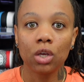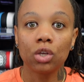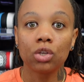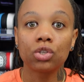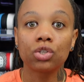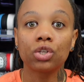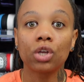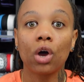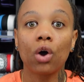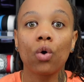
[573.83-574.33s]

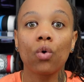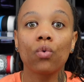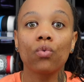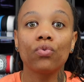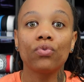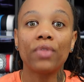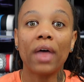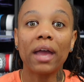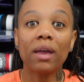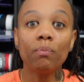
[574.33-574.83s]
So
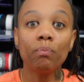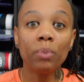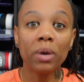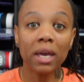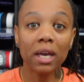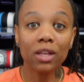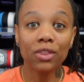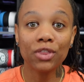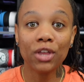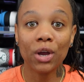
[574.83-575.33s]
they
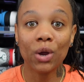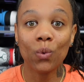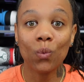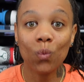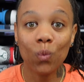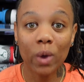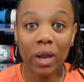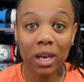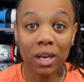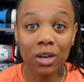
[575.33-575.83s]
pick their
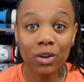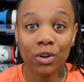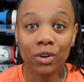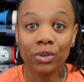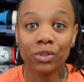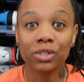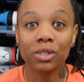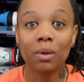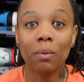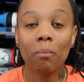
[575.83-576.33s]

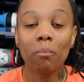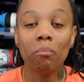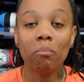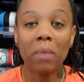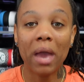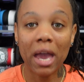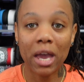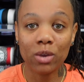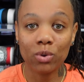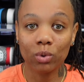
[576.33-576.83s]
winners
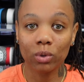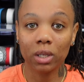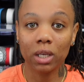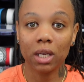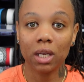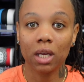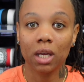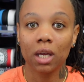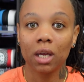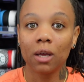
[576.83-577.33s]
manually.